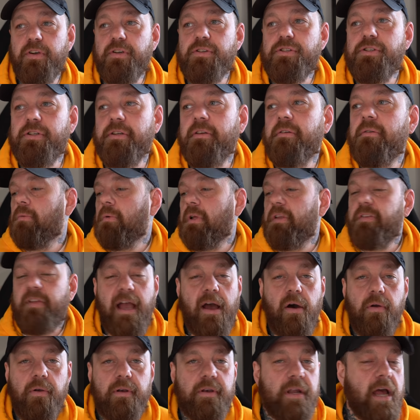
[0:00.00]
version, is
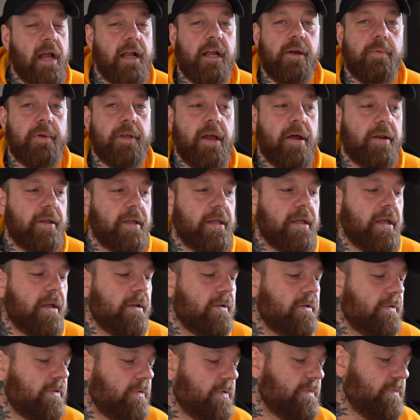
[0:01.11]
out, not coming out again.
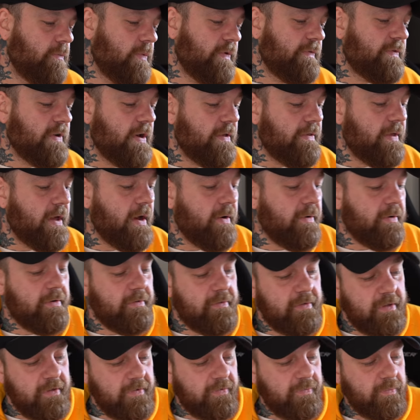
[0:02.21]
So we, we've done that one.
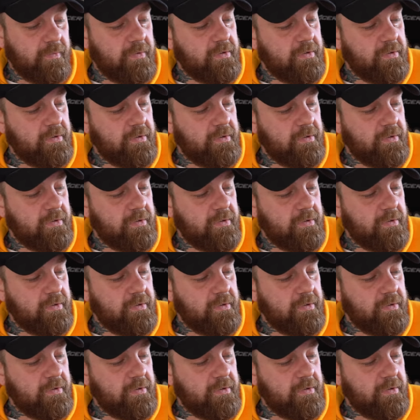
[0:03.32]
This